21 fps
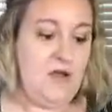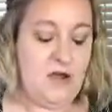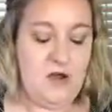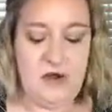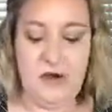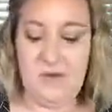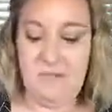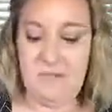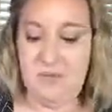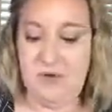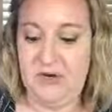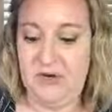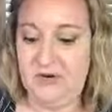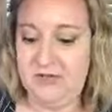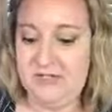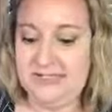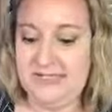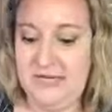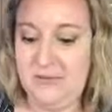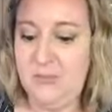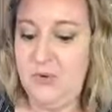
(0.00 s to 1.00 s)
All right, bring our
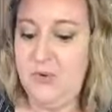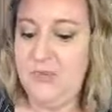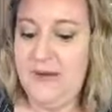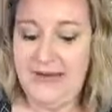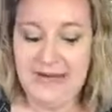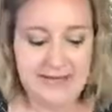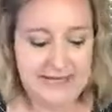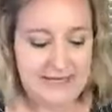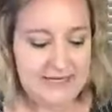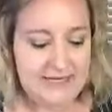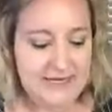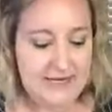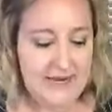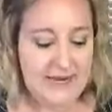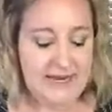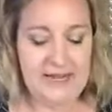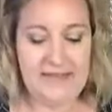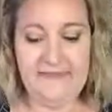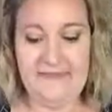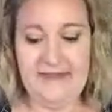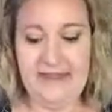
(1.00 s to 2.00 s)
sample back in,
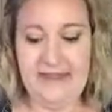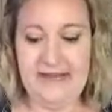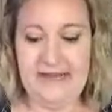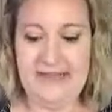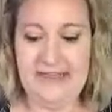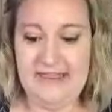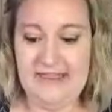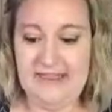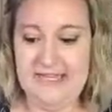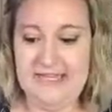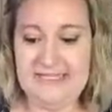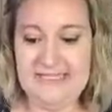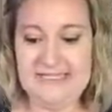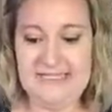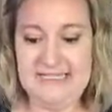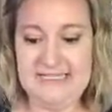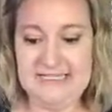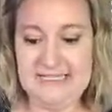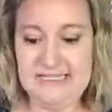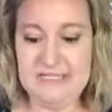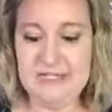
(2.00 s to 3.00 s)
and then this
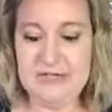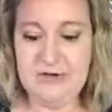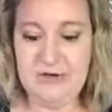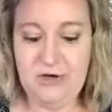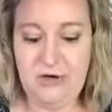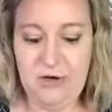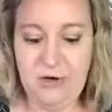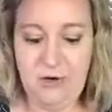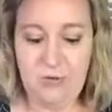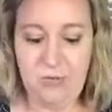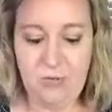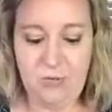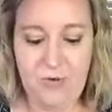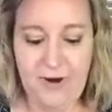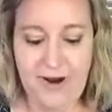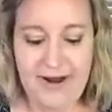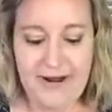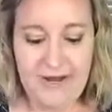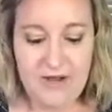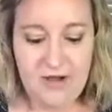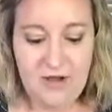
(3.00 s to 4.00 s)
is gonna go
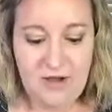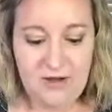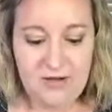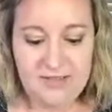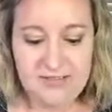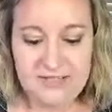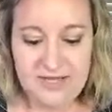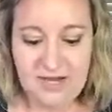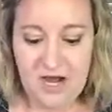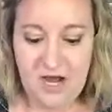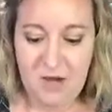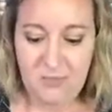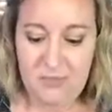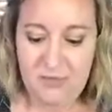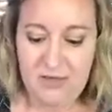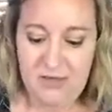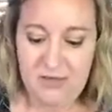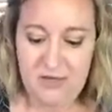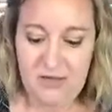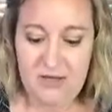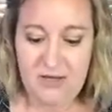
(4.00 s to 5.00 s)
right on top
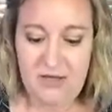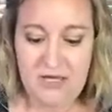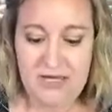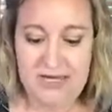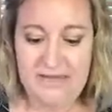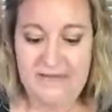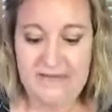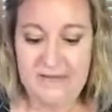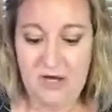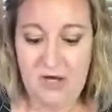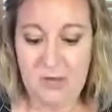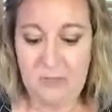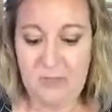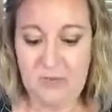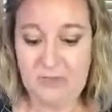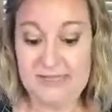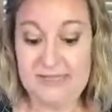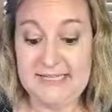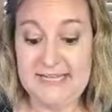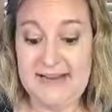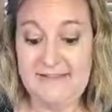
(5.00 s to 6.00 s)
in the upper
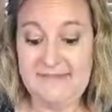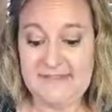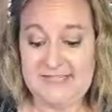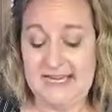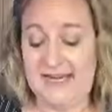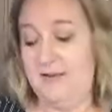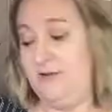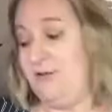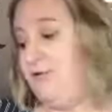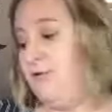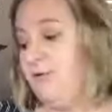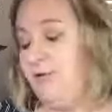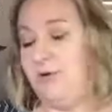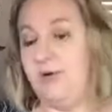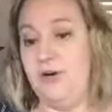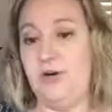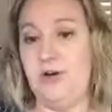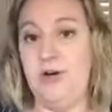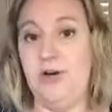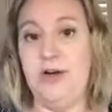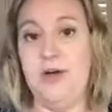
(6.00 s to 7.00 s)
left-hand
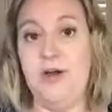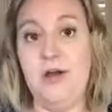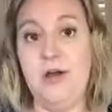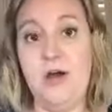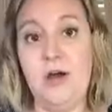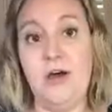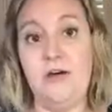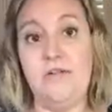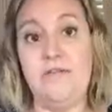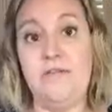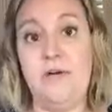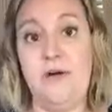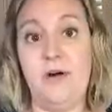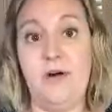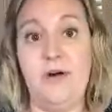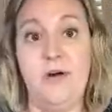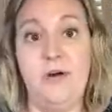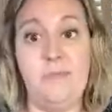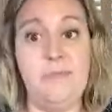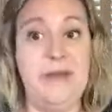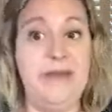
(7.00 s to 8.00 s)
corner of
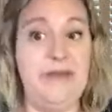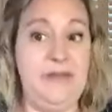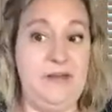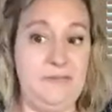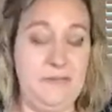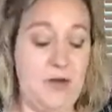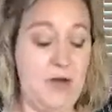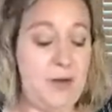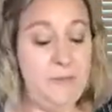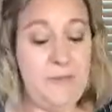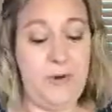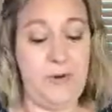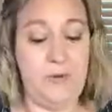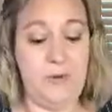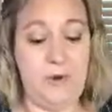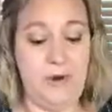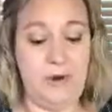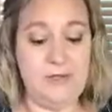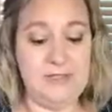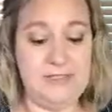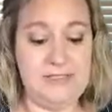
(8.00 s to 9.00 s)
our Melon Mambo
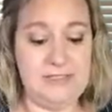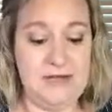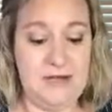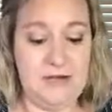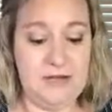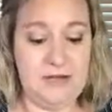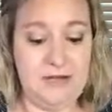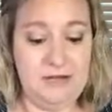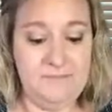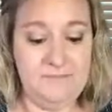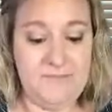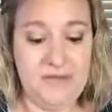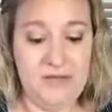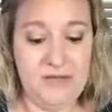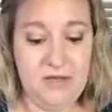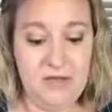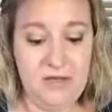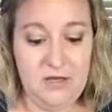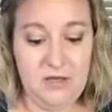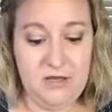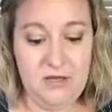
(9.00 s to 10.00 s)
cardstock.
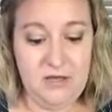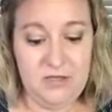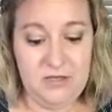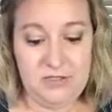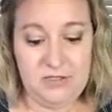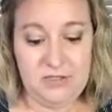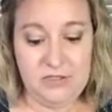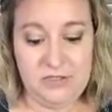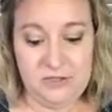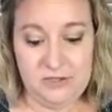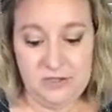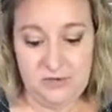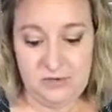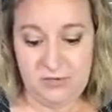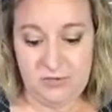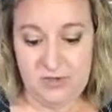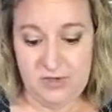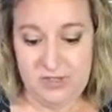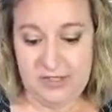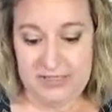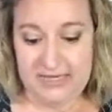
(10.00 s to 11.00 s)
So
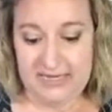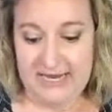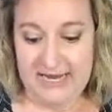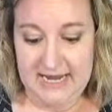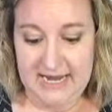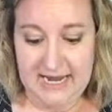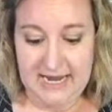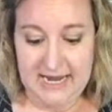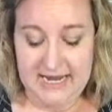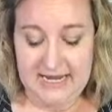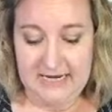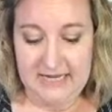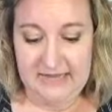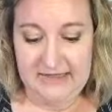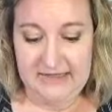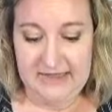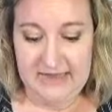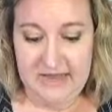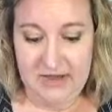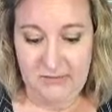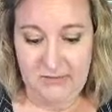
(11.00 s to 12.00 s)
we're gonna add
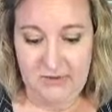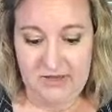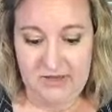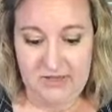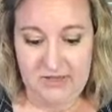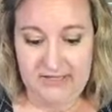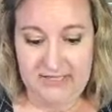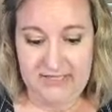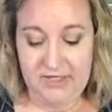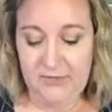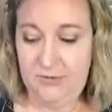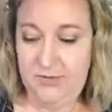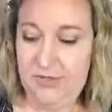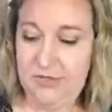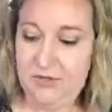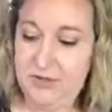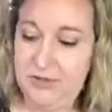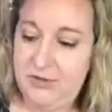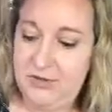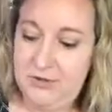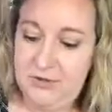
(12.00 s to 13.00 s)
that with liquid
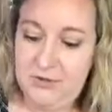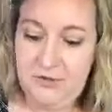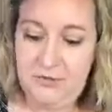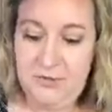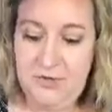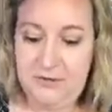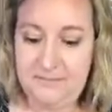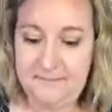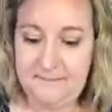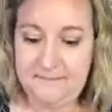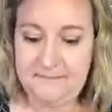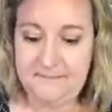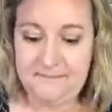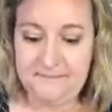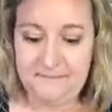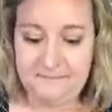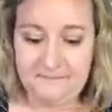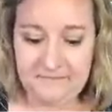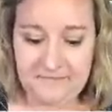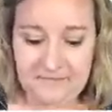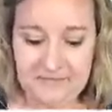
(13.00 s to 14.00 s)
glue,
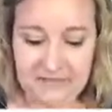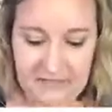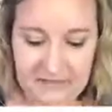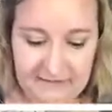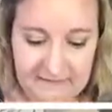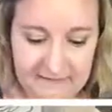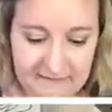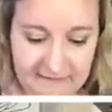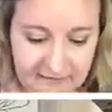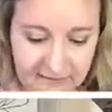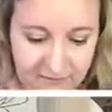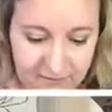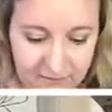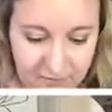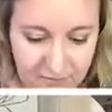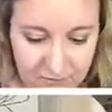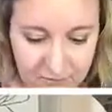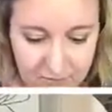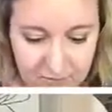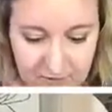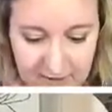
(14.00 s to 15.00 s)
and that'll
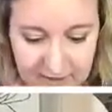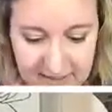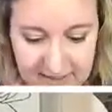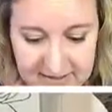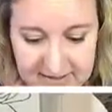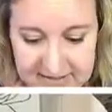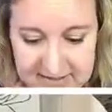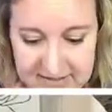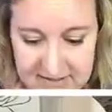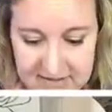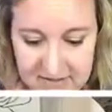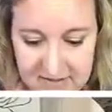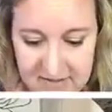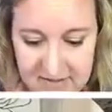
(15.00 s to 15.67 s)
go right